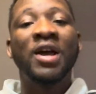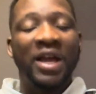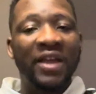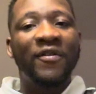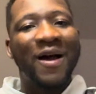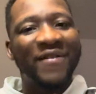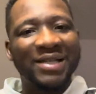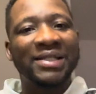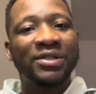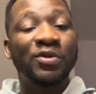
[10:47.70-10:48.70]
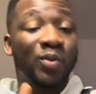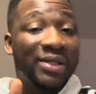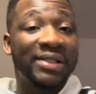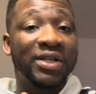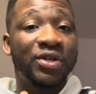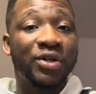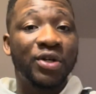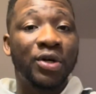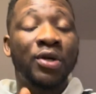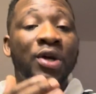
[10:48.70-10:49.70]
If you have access to Western
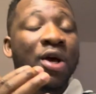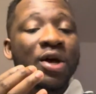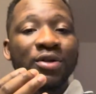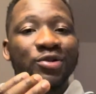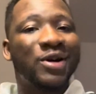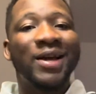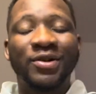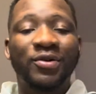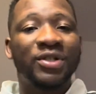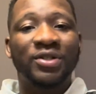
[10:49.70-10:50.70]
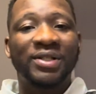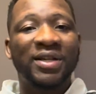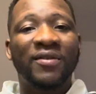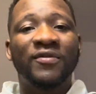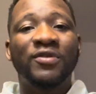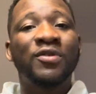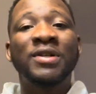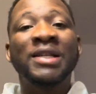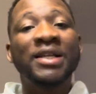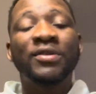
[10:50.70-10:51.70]
Union, try and do it yourself. You
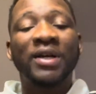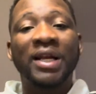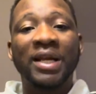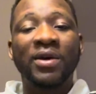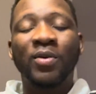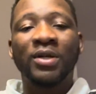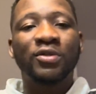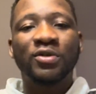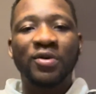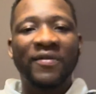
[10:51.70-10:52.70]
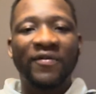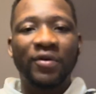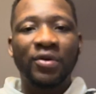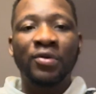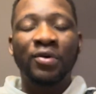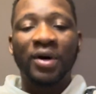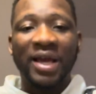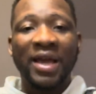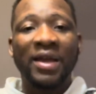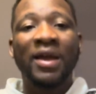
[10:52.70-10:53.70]
don't need to get anyone to do it for you,
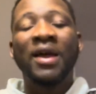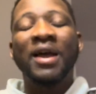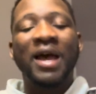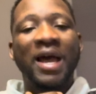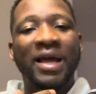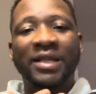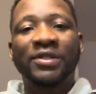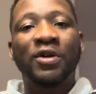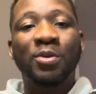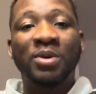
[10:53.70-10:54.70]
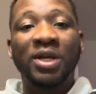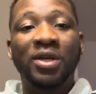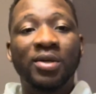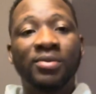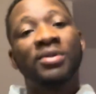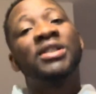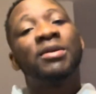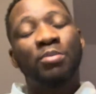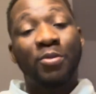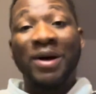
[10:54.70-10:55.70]
okay? And it's going to be
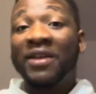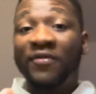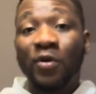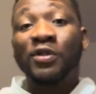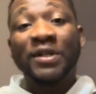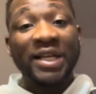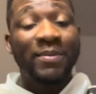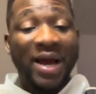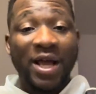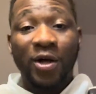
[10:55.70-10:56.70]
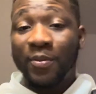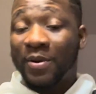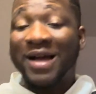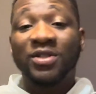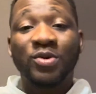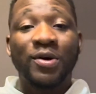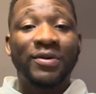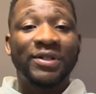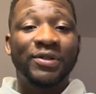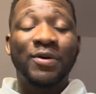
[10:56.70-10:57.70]
simple. But if you also need my help, as we
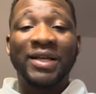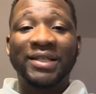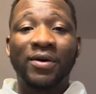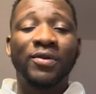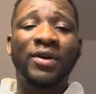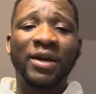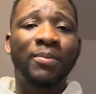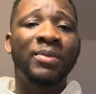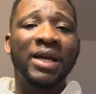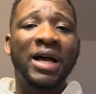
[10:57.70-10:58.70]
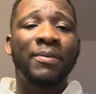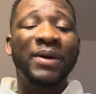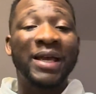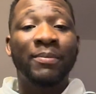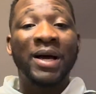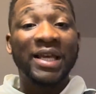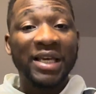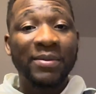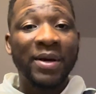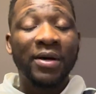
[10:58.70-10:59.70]
always do, I tell you, hit me up in my
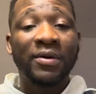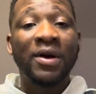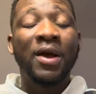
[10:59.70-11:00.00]
email